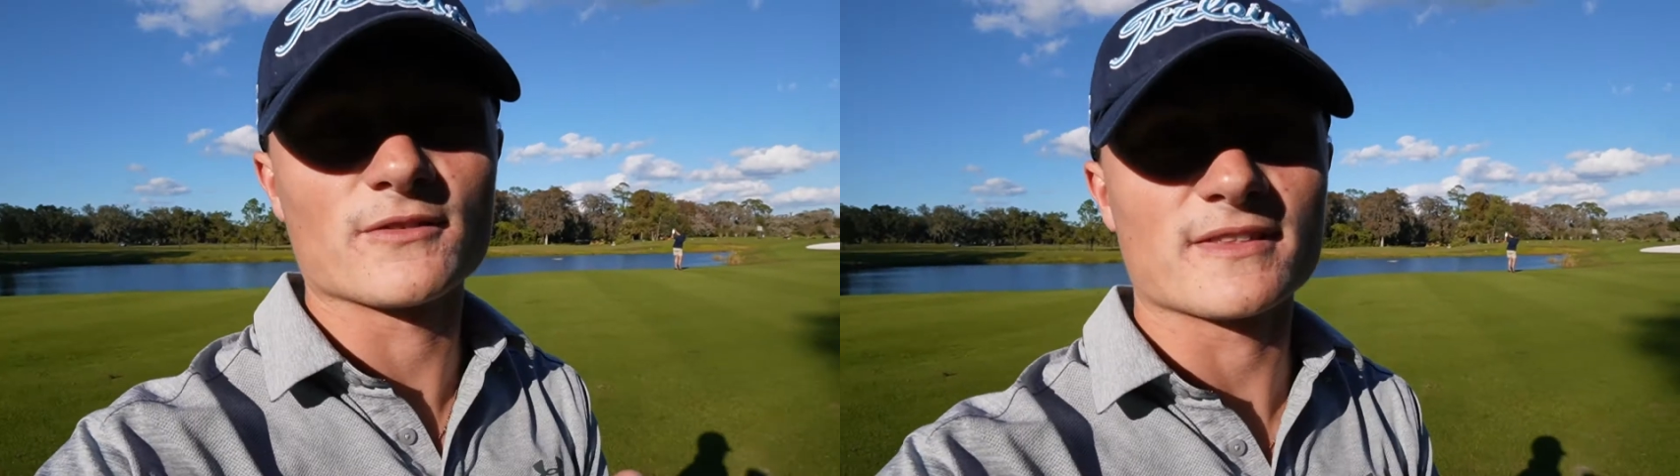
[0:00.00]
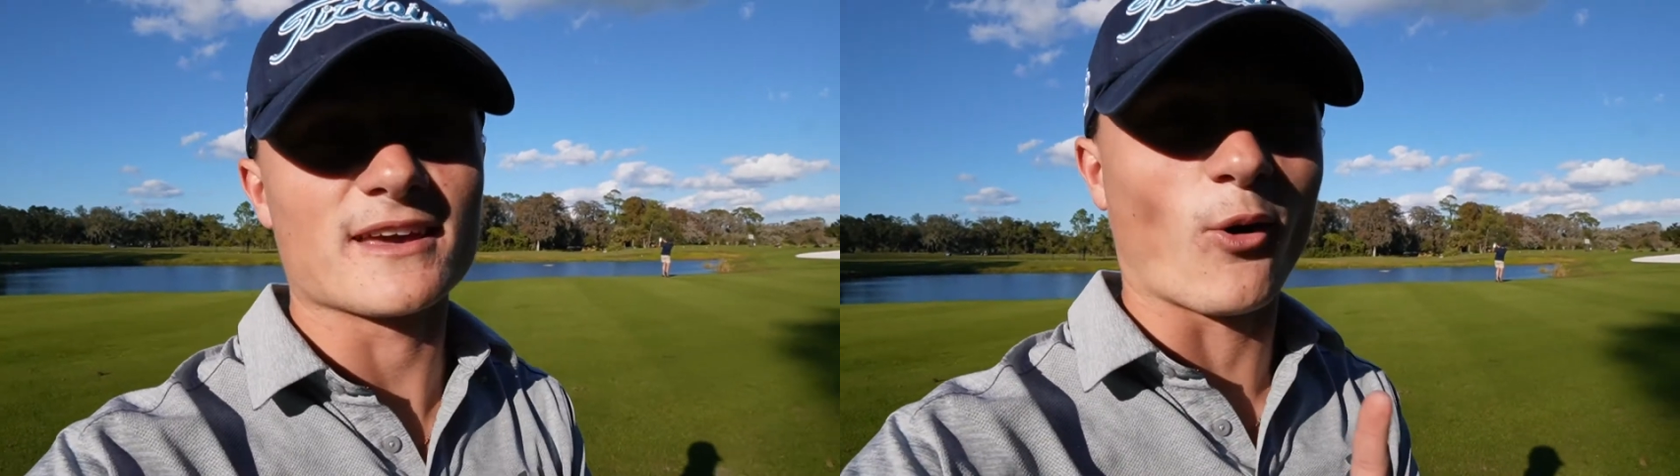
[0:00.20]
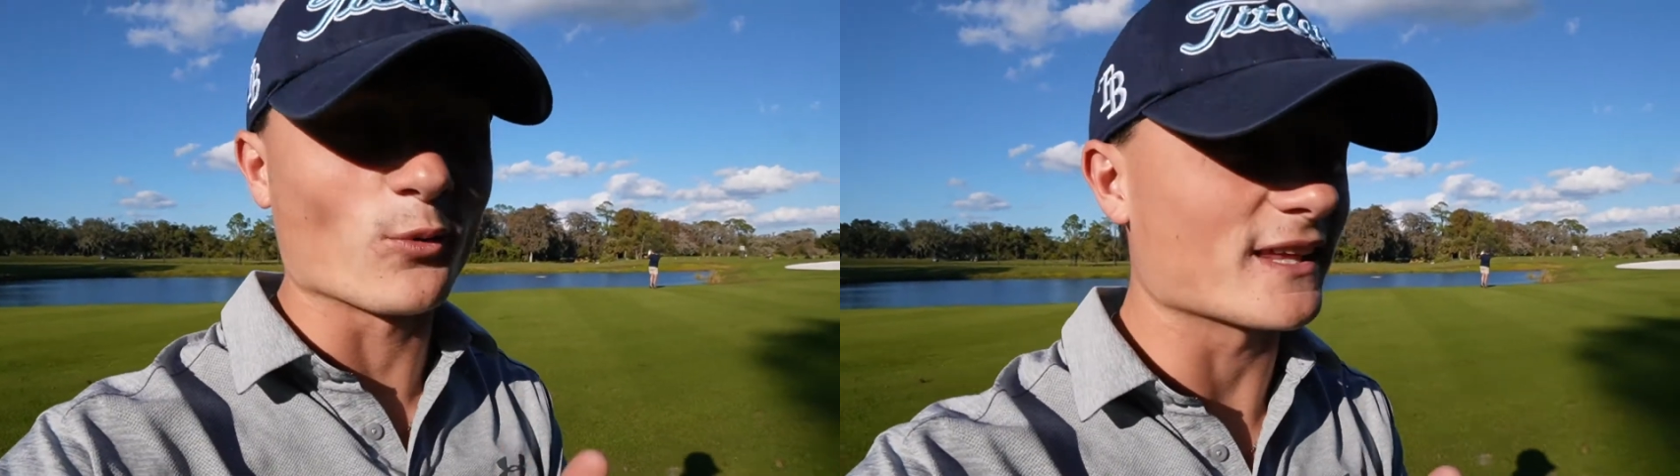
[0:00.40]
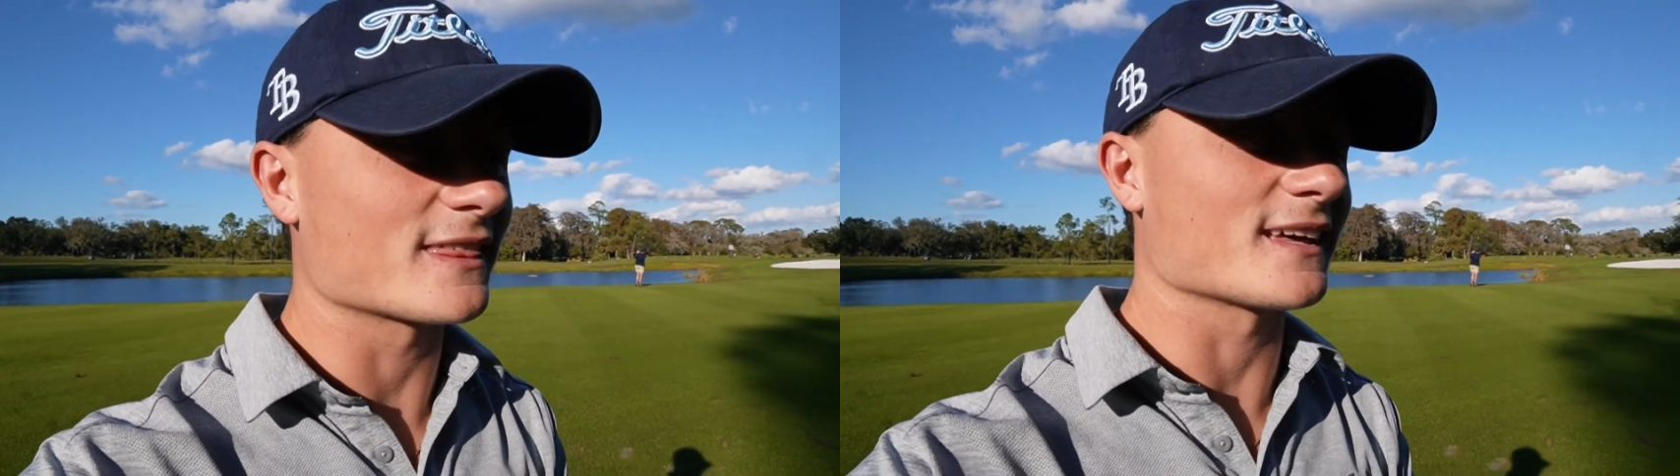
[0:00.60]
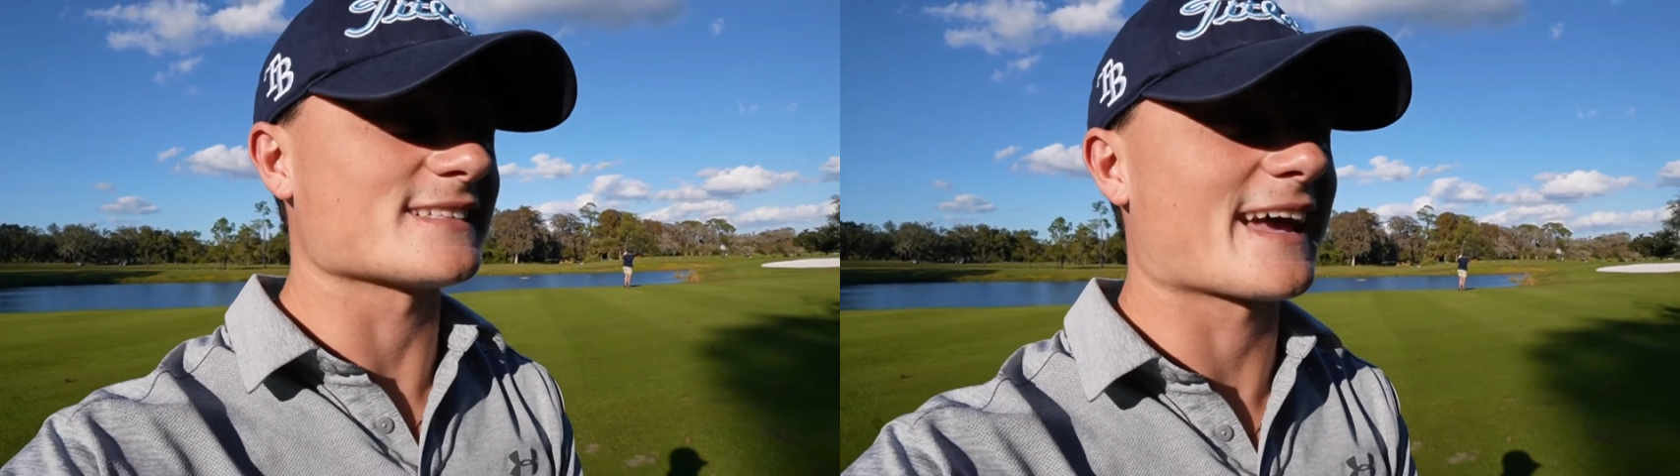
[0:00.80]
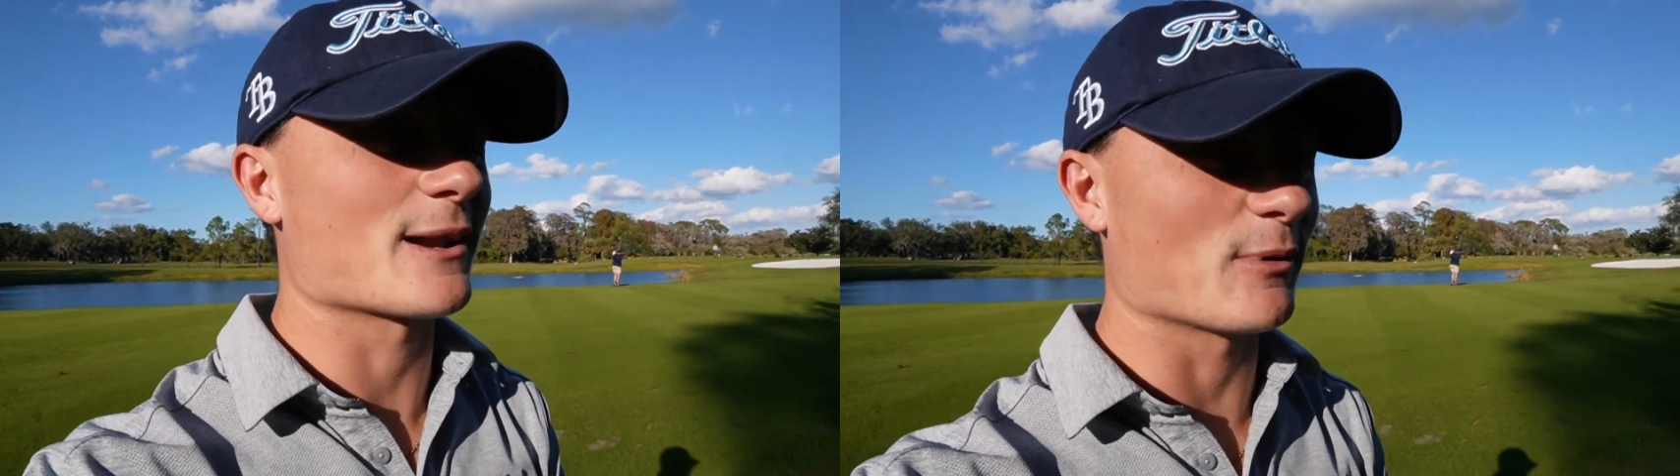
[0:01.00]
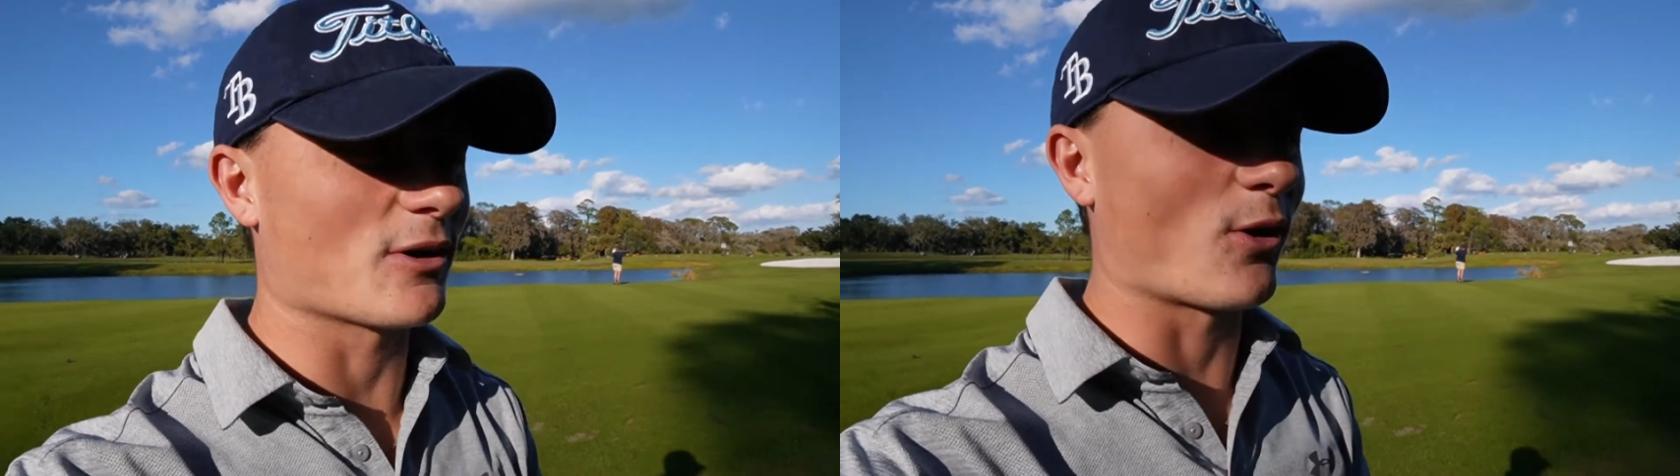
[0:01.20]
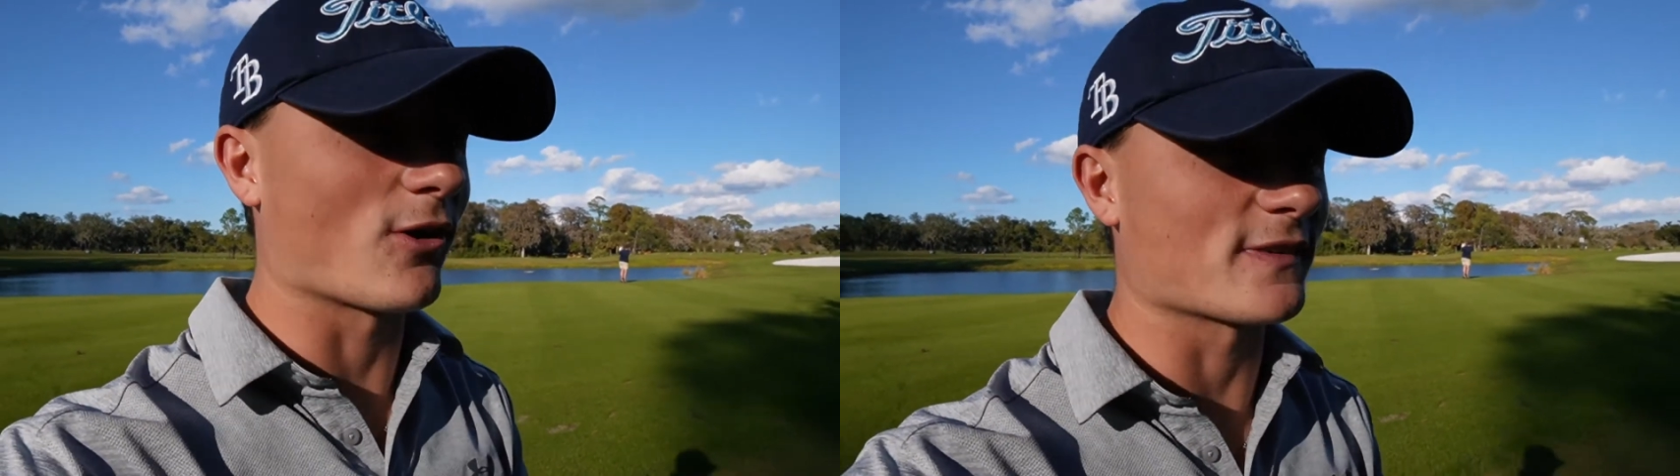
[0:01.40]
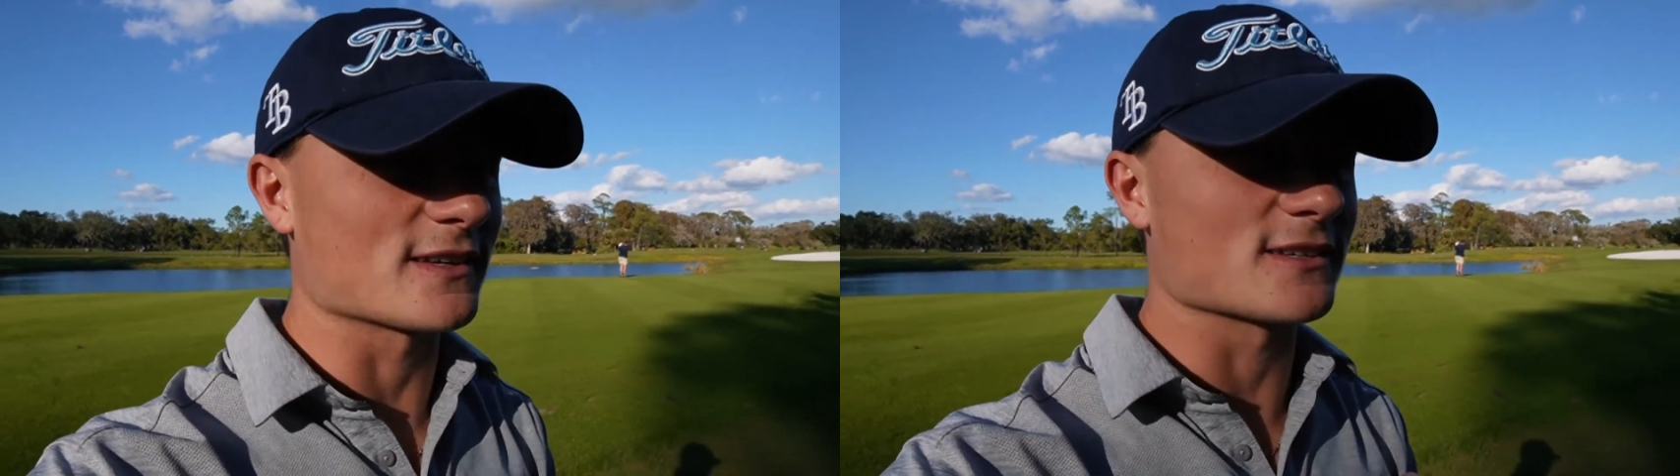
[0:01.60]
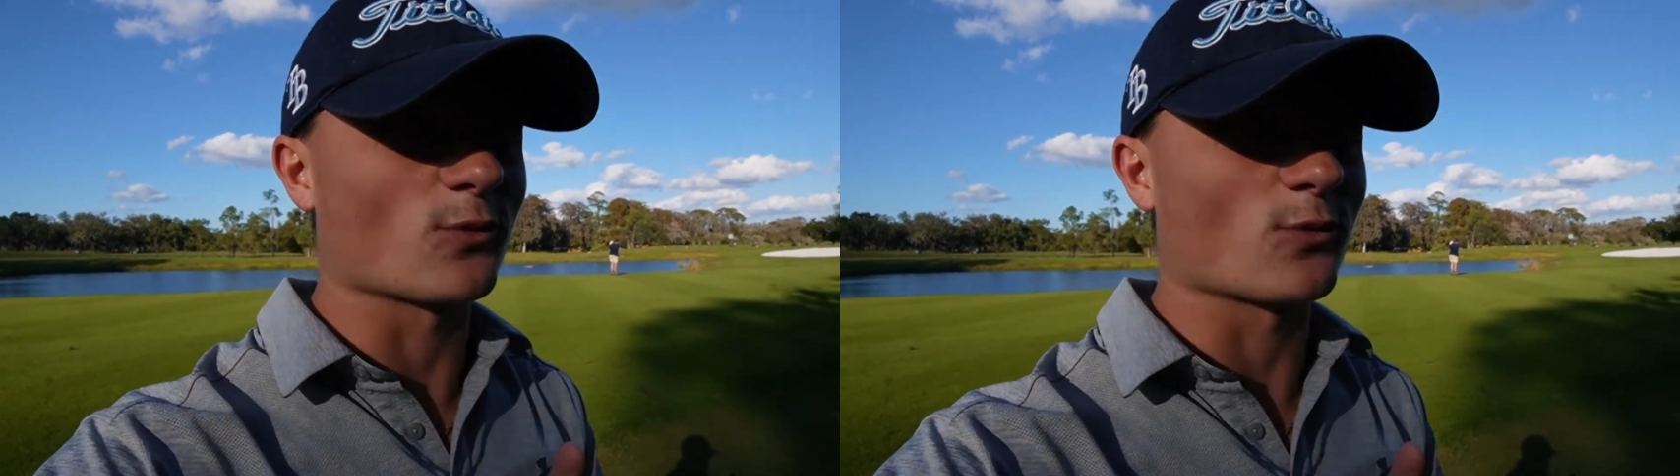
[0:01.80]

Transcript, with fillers: of the only things I hate about golf is